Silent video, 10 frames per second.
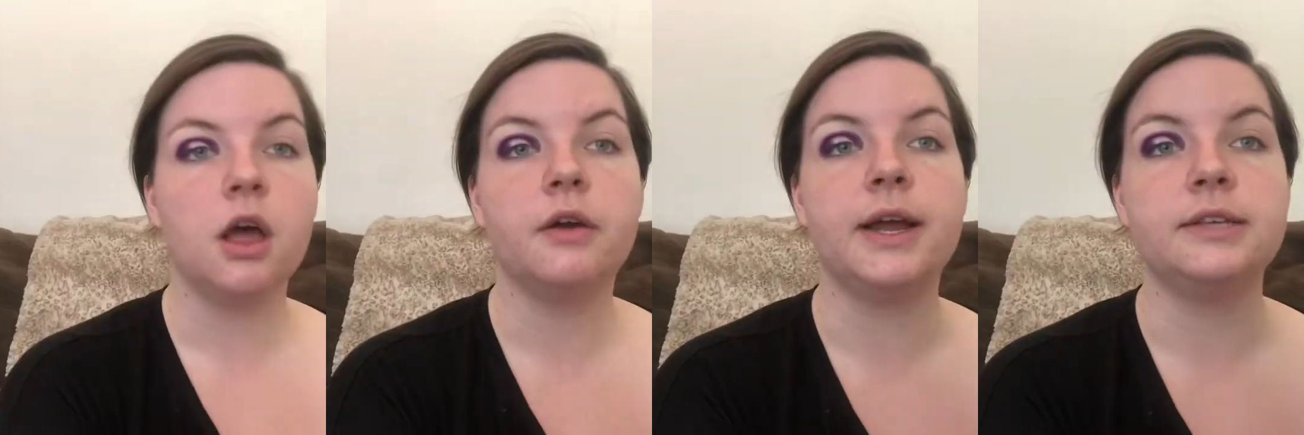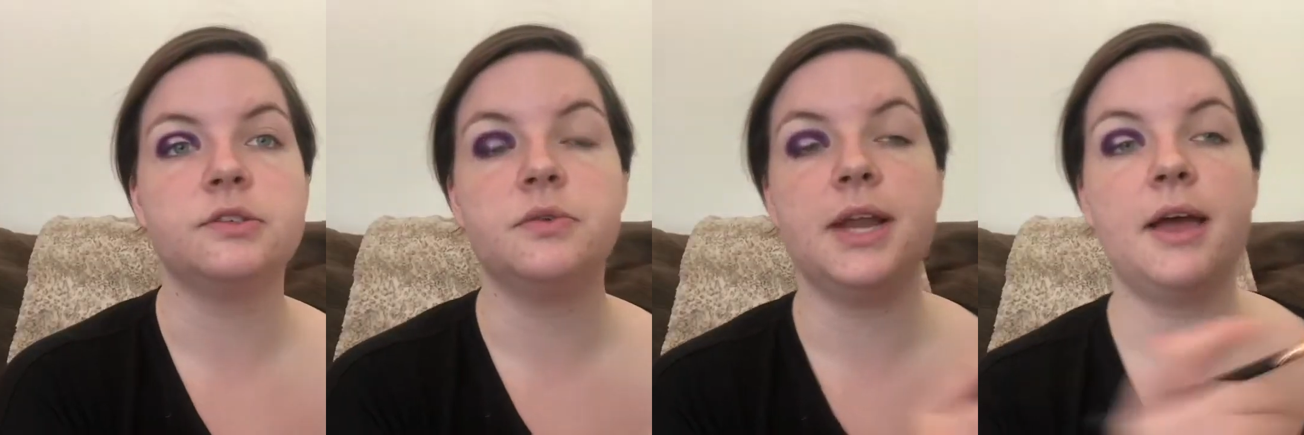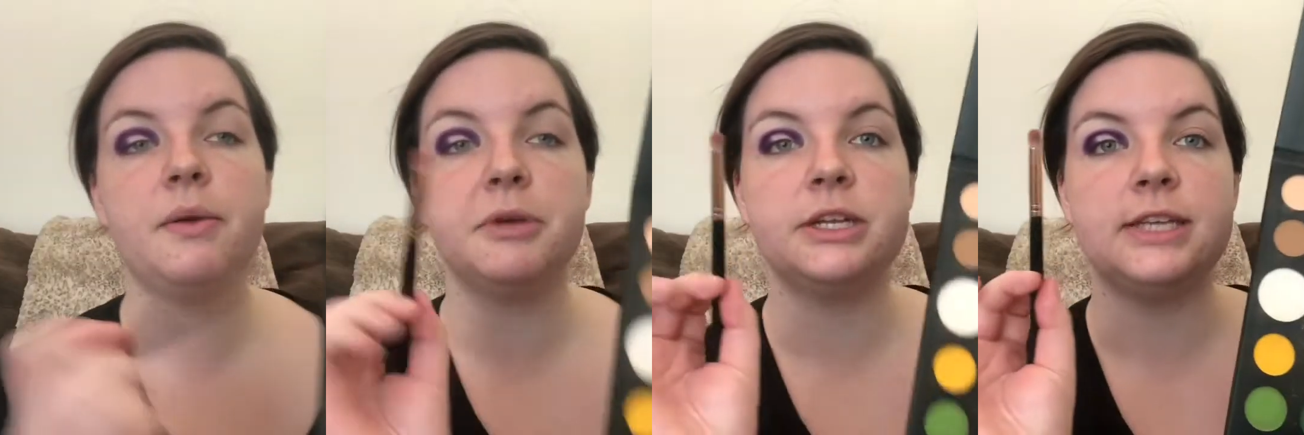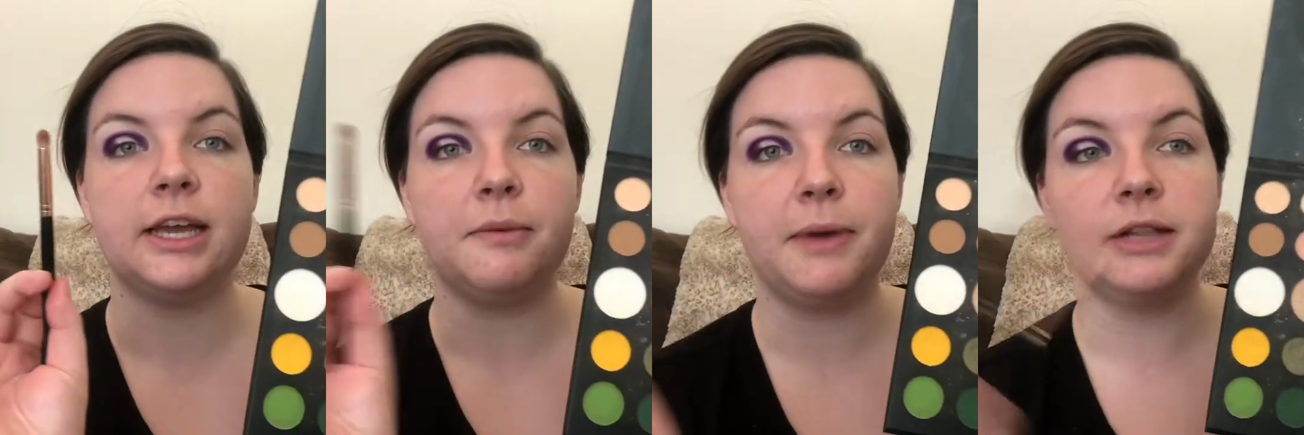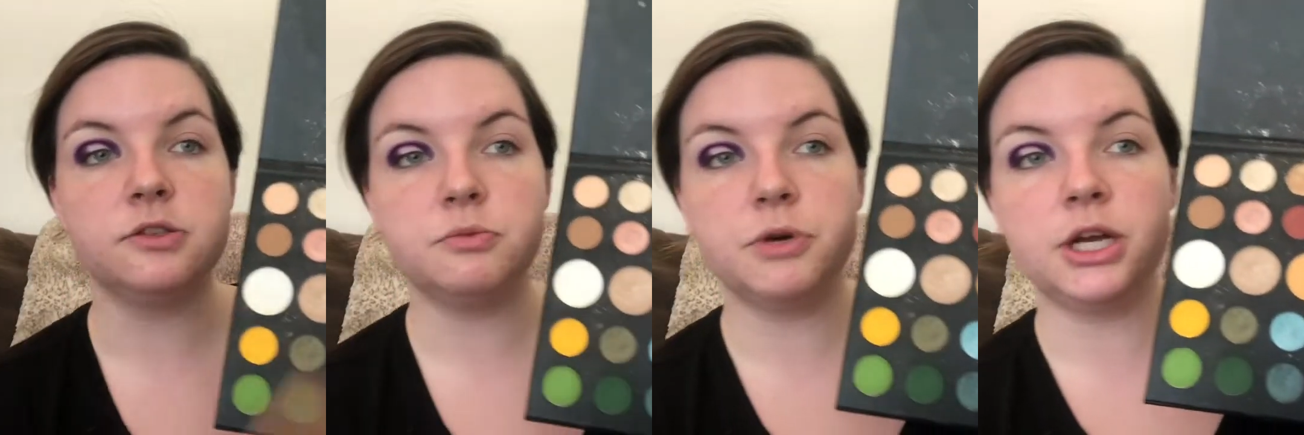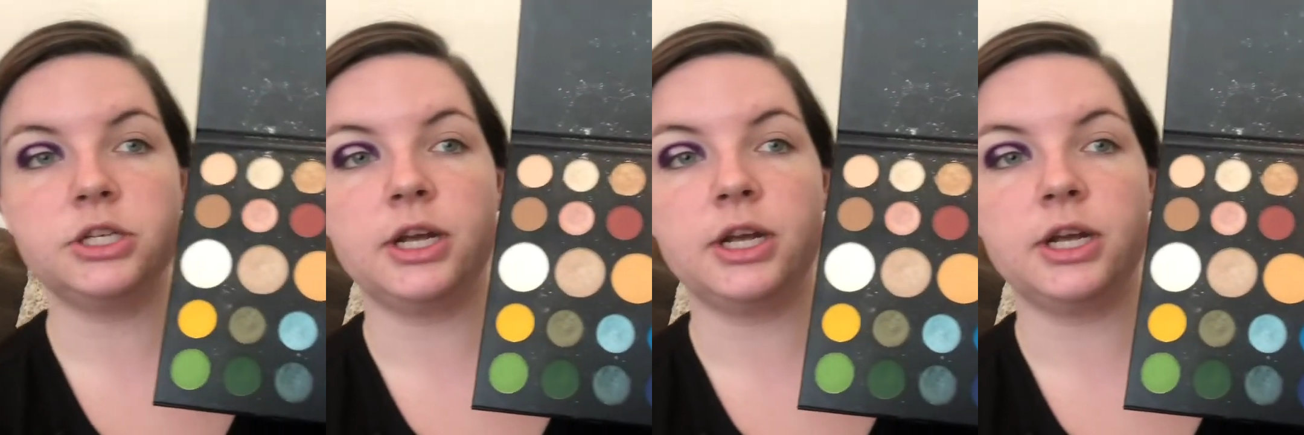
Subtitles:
Alright, so now I'm going to take a pencil brush